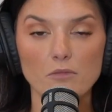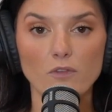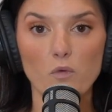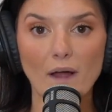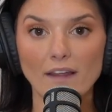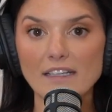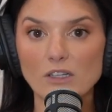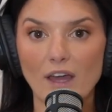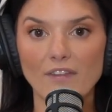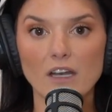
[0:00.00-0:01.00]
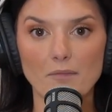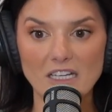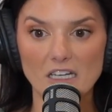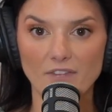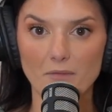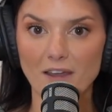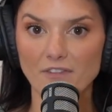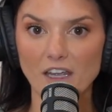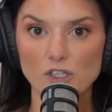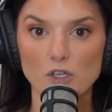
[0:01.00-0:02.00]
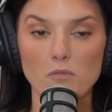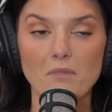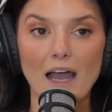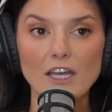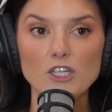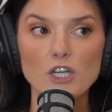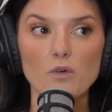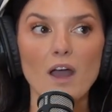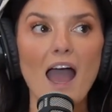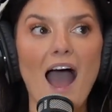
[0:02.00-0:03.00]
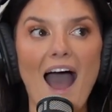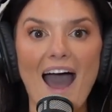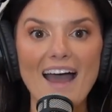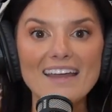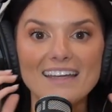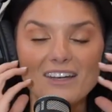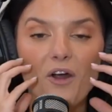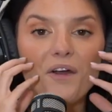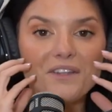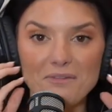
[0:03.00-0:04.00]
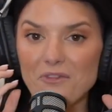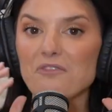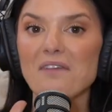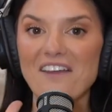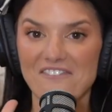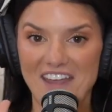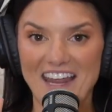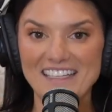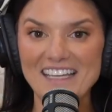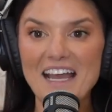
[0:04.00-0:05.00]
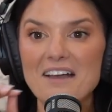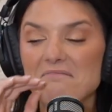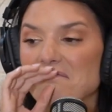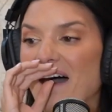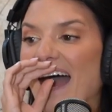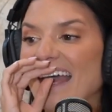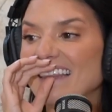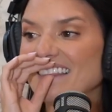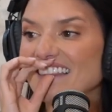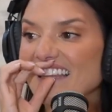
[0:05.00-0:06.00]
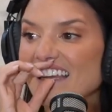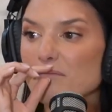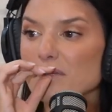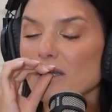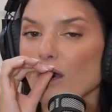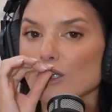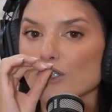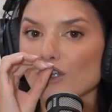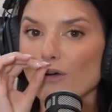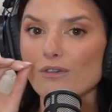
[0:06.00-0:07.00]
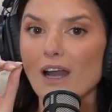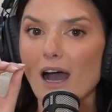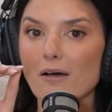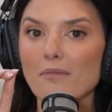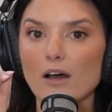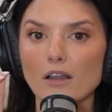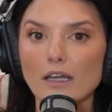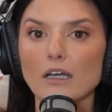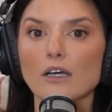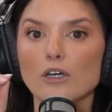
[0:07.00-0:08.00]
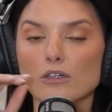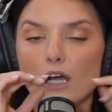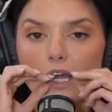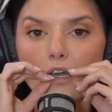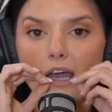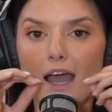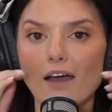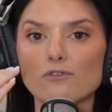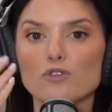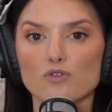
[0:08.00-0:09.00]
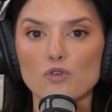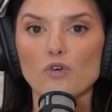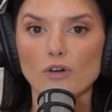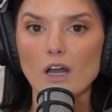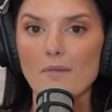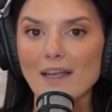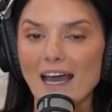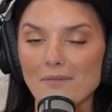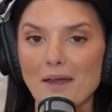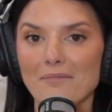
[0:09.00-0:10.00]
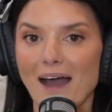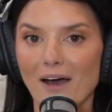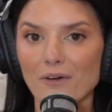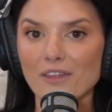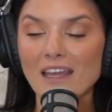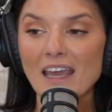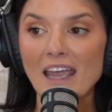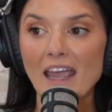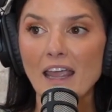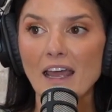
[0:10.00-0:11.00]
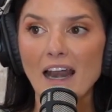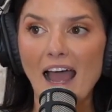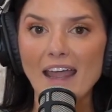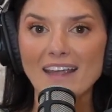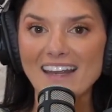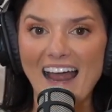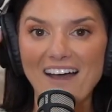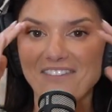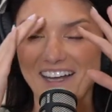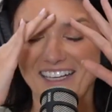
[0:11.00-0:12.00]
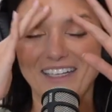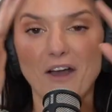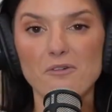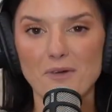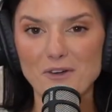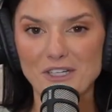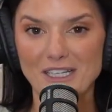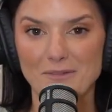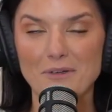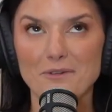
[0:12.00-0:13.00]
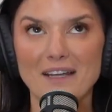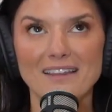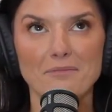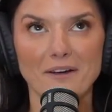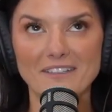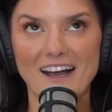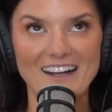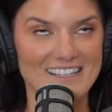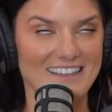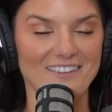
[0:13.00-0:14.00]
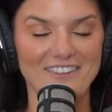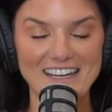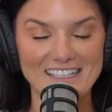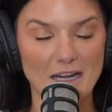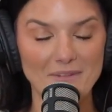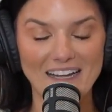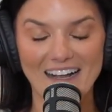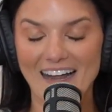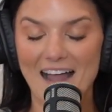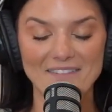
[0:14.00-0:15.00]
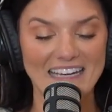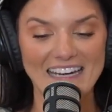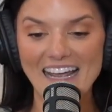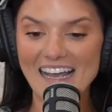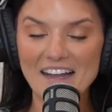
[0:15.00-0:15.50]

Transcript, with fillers: removal while I still had the numbing stuff on my face. So mind you, I can hardly move my face. My lips are so numb. Like I have drool coming out of my mouth and I can have like no emotions between the Botox and the face numbing. Like, I mean,